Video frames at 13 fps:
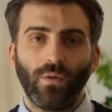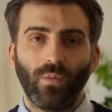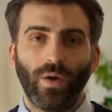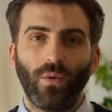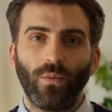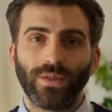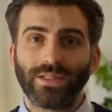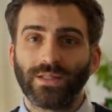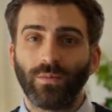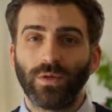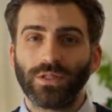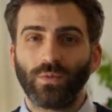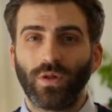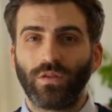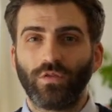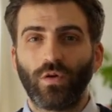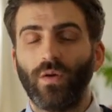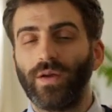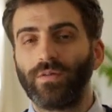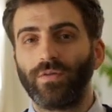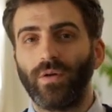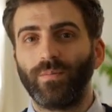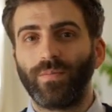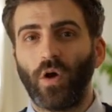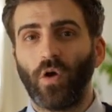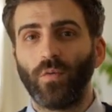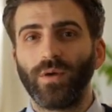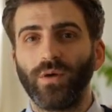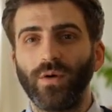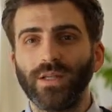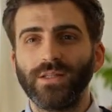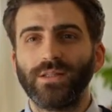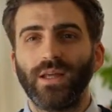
Well, when someone's withdrawing from opioids,